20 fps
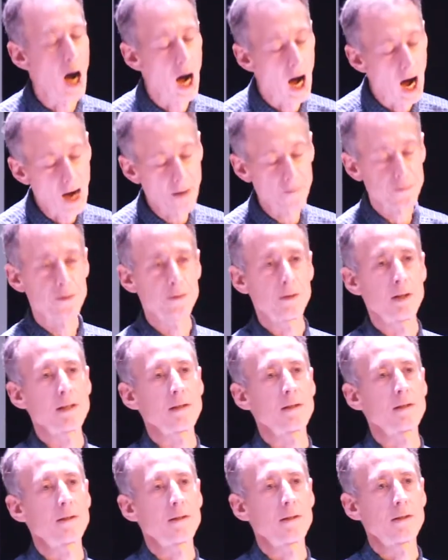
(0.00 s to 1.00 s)
after it
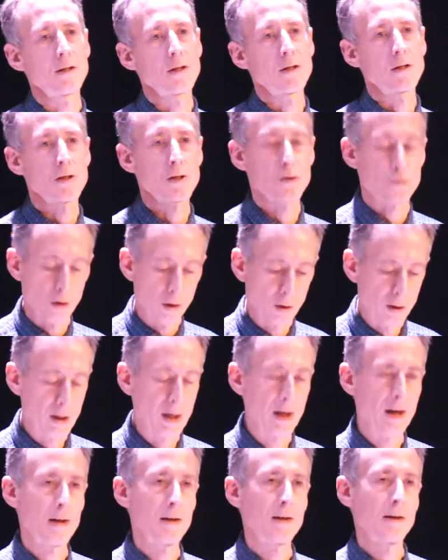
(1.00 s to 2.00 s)

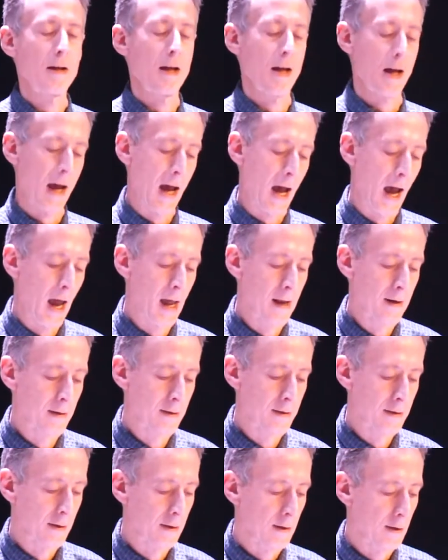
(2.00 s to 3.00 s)
stronger
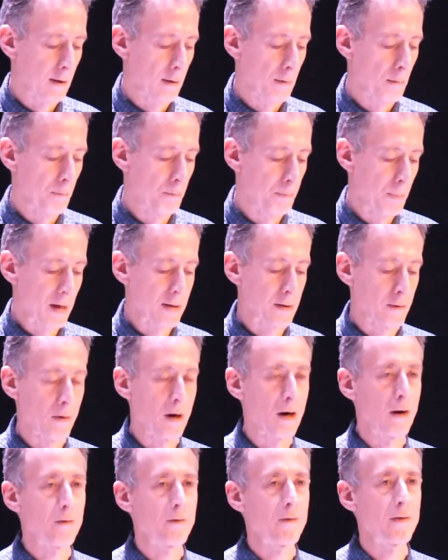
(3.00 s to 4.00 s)
and better
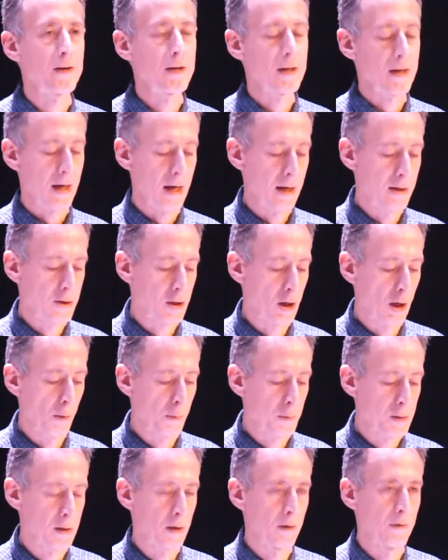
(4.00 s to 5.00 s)
off in
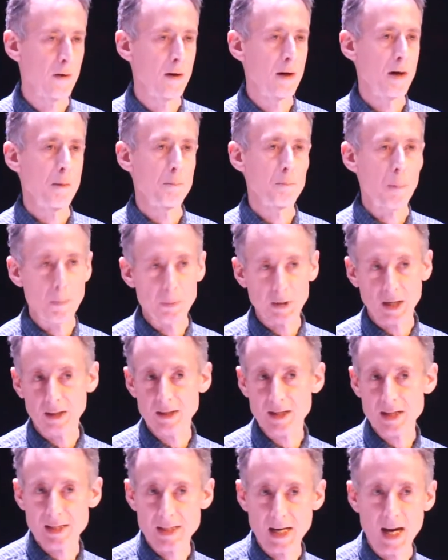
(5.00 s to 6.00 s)
terms of public
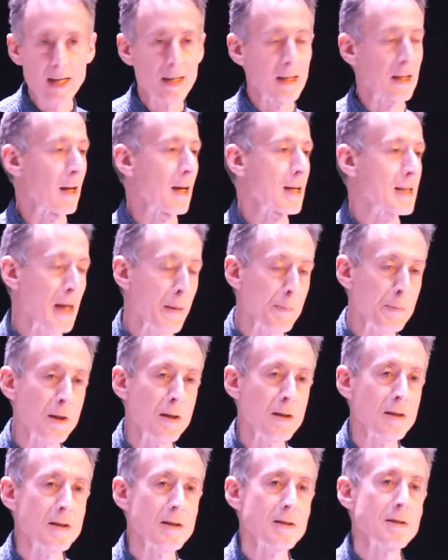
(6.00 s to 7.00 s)
understanding and
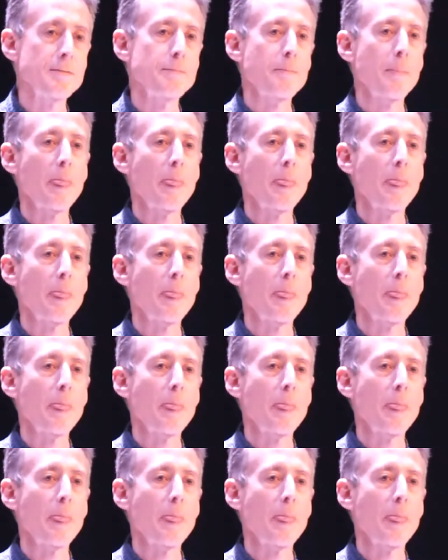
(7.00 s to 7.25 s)
acceptance,